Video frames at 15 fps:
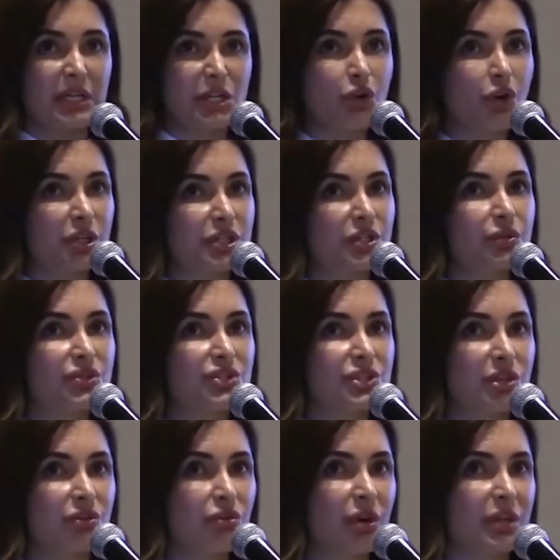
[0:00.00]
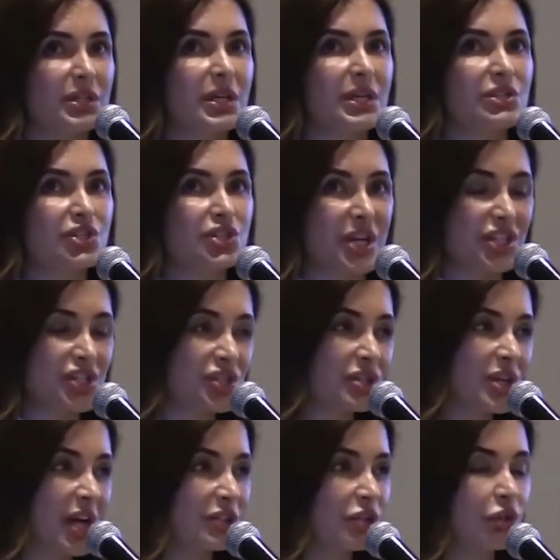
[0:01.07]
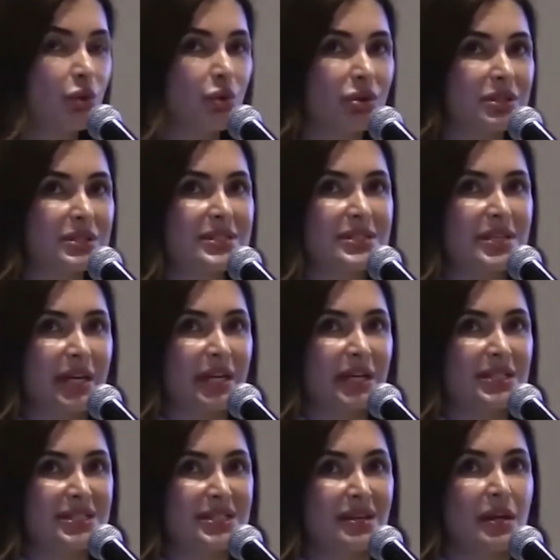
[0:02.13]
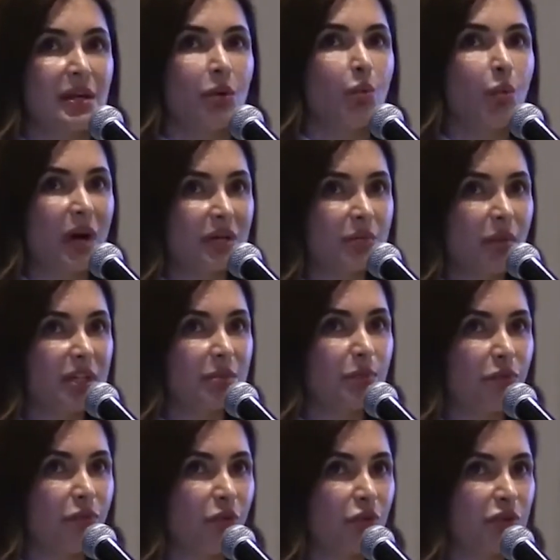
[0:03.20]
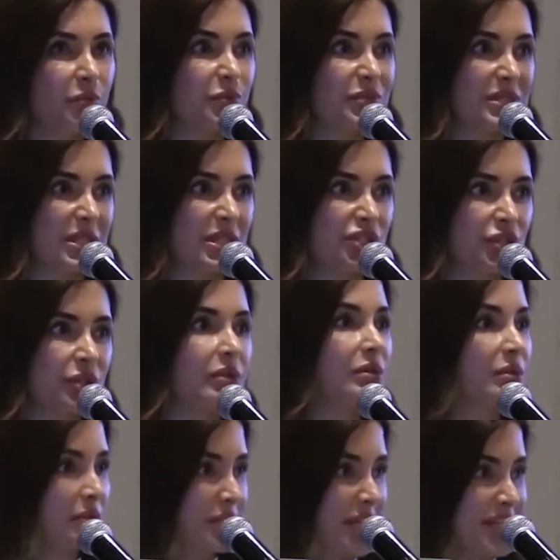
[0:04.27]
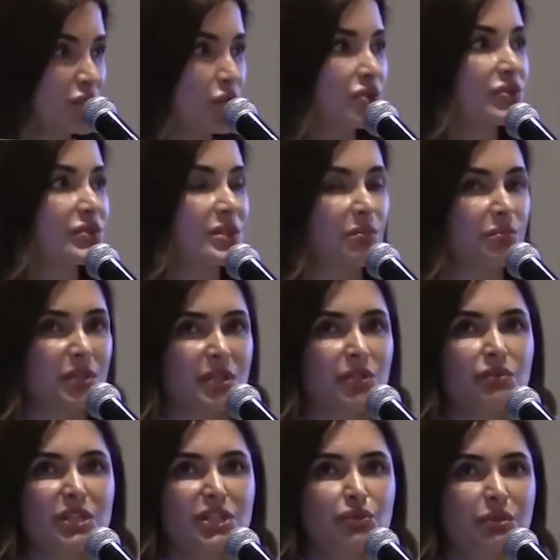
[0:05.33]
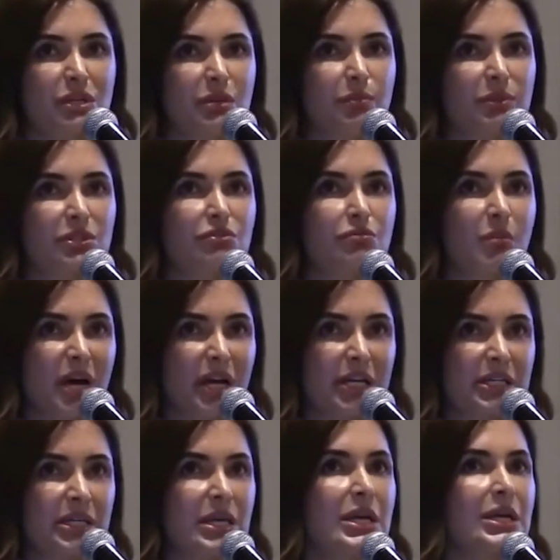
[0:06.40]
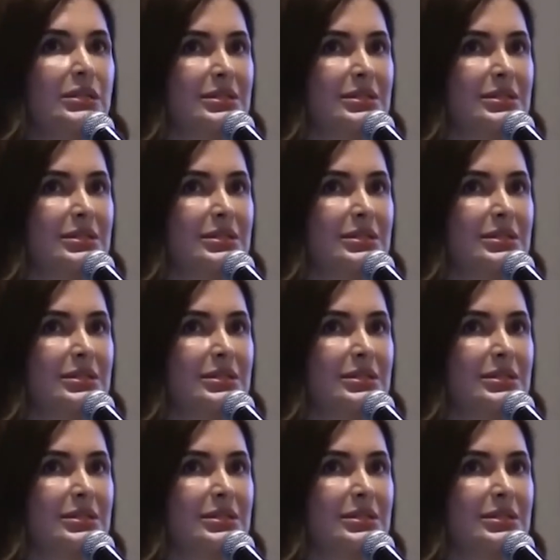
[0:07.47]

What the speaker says: Any corticosteroid injection at the local site 1 month before the procedure, that's also something you need to keep into mind.